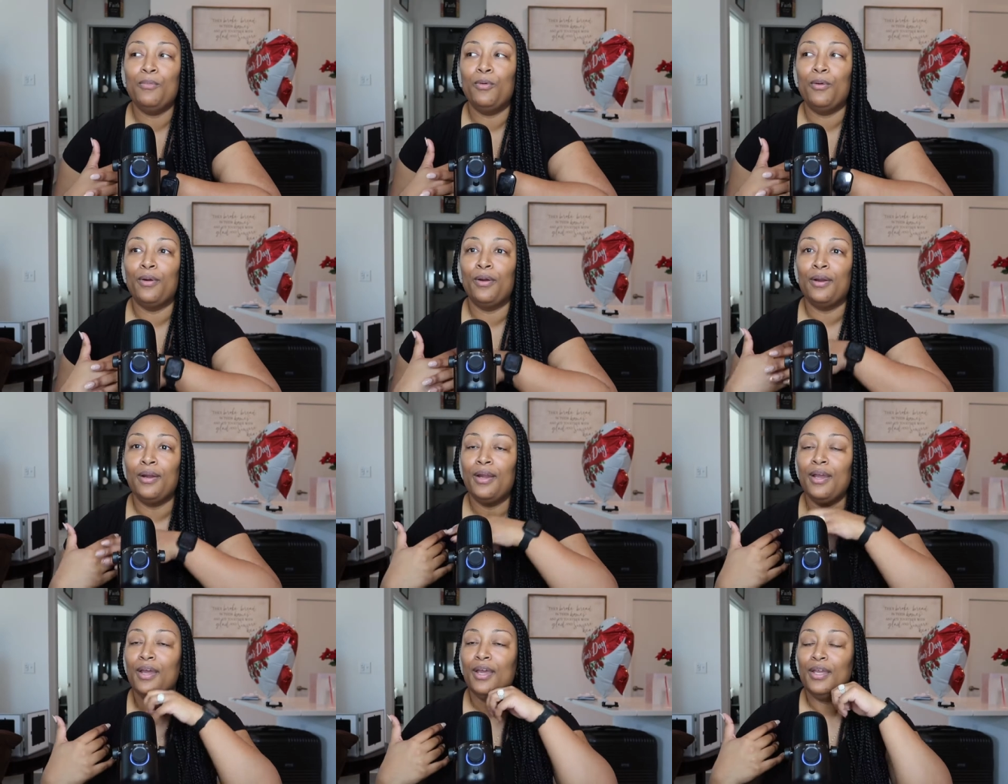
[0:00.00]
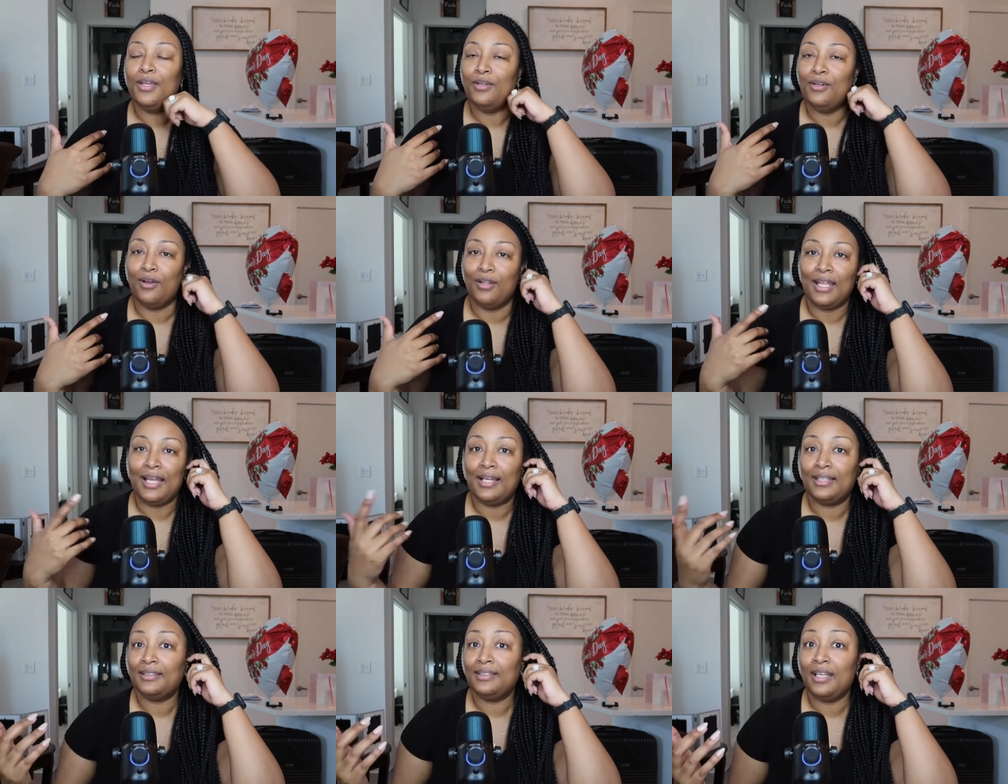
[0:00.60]
or you know
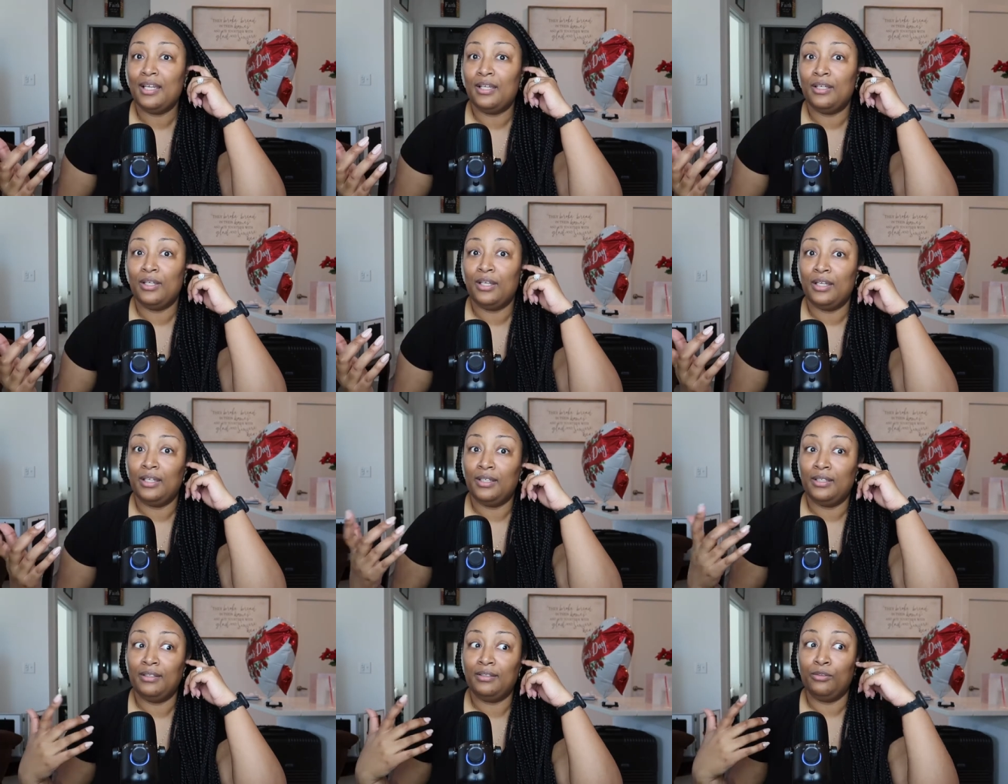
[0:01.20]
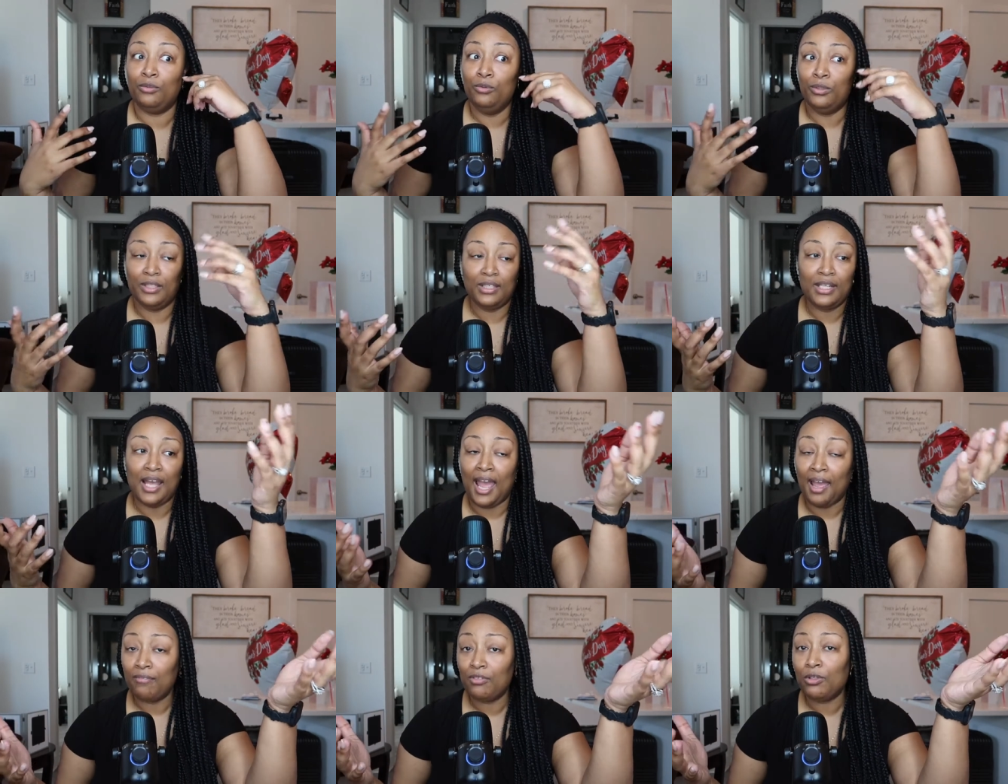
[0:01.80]
like i said you could
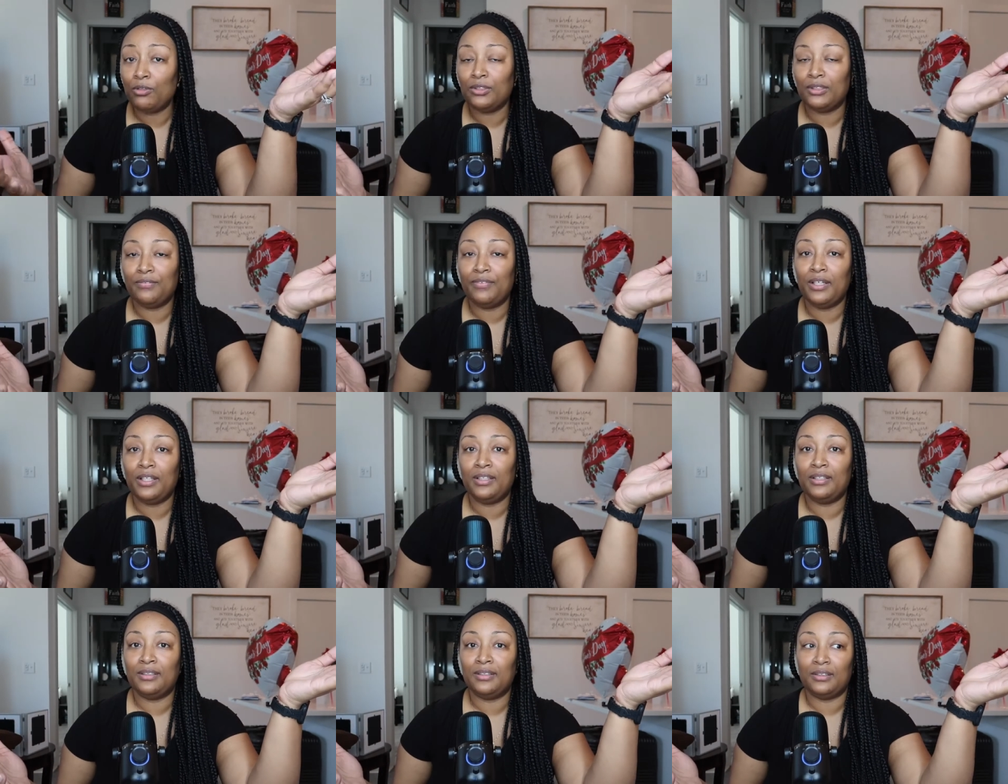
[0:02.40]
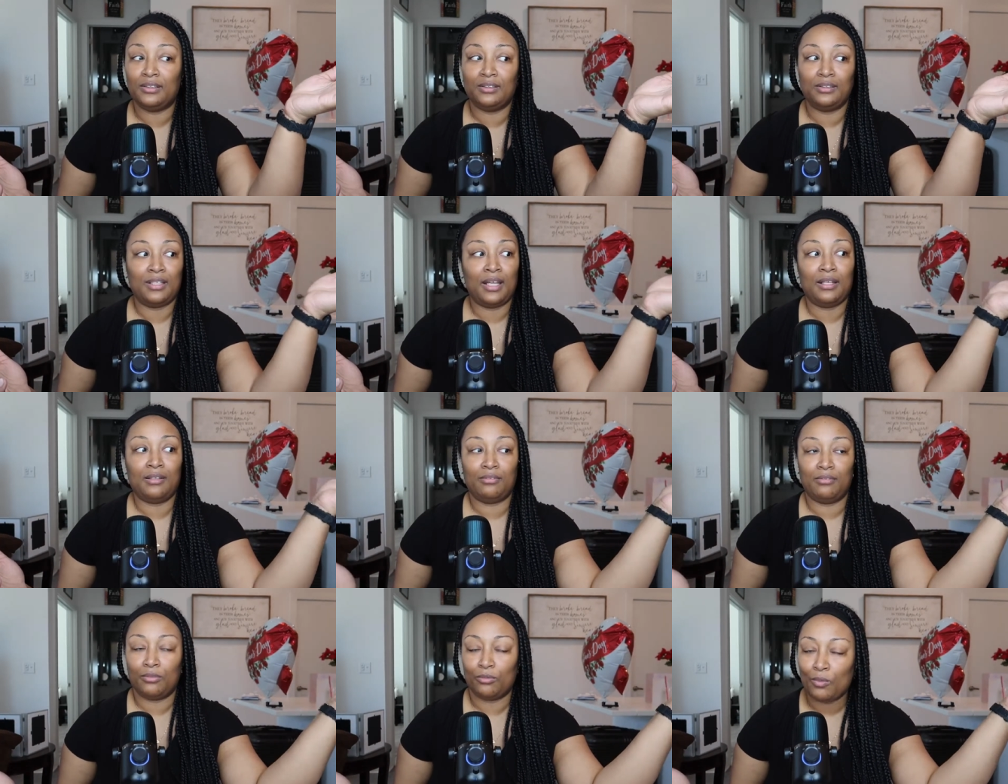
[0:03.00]
have those feelings that